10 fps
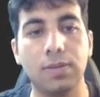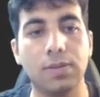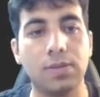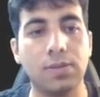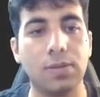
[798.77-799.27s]

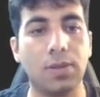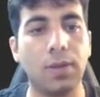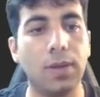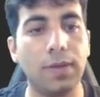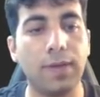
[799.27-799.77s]

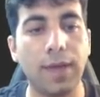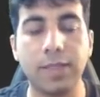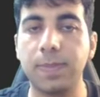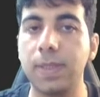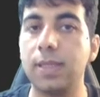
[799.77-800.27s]
So if I
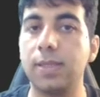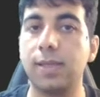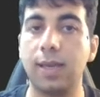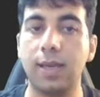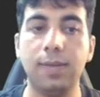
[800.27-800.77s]
explain it
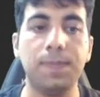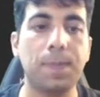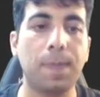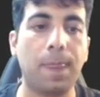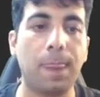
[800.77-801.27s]
again,
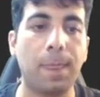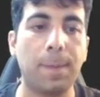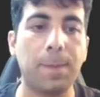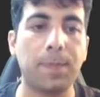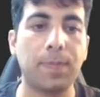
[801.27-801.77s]

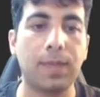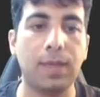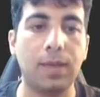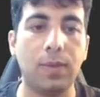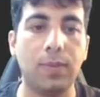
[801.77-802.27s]

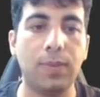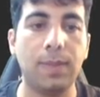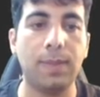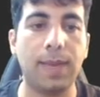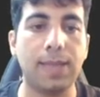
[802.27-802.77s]

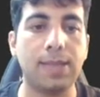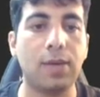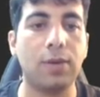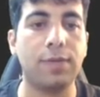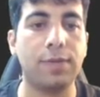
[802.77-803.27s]
we pass
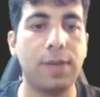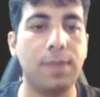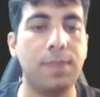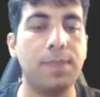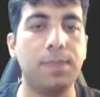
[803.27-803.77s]
our
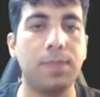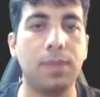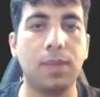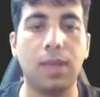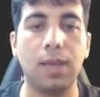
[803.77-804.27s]
frame,
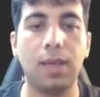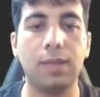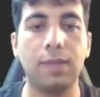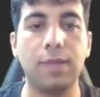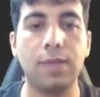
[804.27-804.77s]

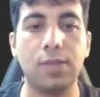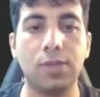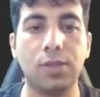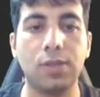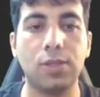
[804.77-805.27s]
and the face
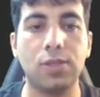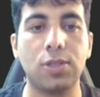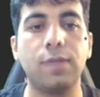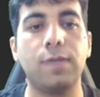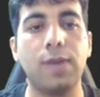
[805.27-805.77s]

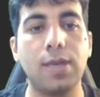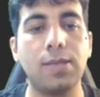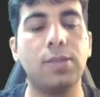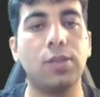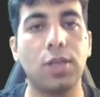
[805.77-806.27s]
recognition
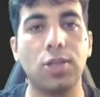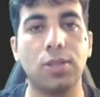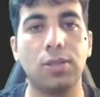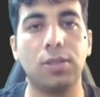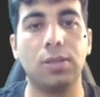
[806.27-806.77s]
face
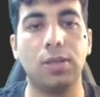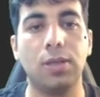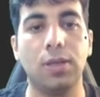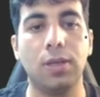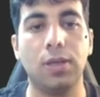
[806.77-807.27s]
location
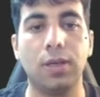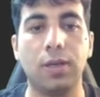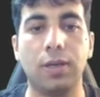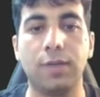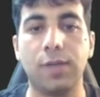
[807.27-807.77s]

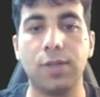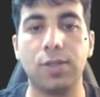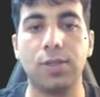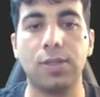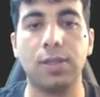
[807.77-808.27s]

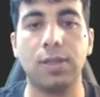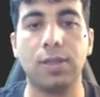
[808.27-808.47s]
function